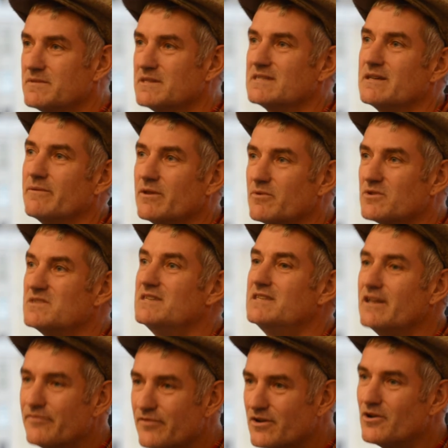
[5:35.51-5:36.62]
it's some of the most
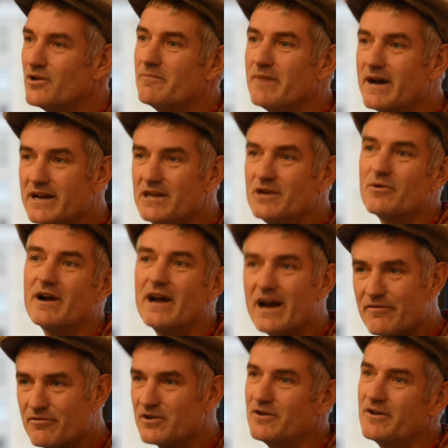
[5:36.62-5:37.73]
difficult money you're
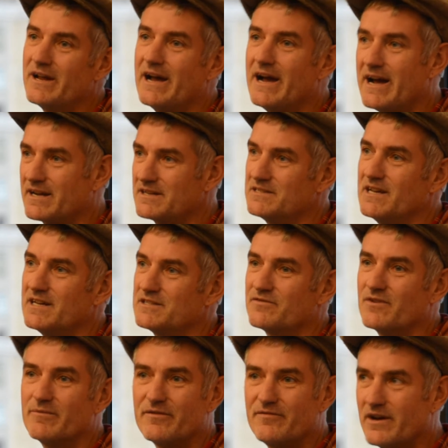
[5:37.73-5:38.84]
ever going to access
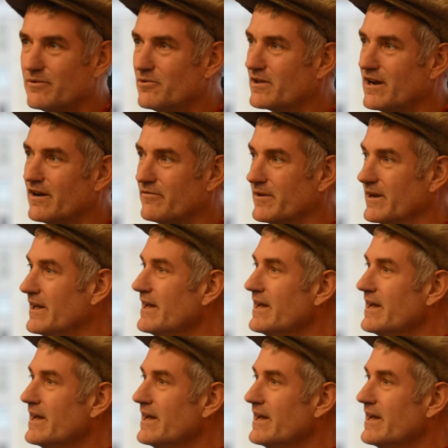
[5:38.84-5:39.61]
from the federal government.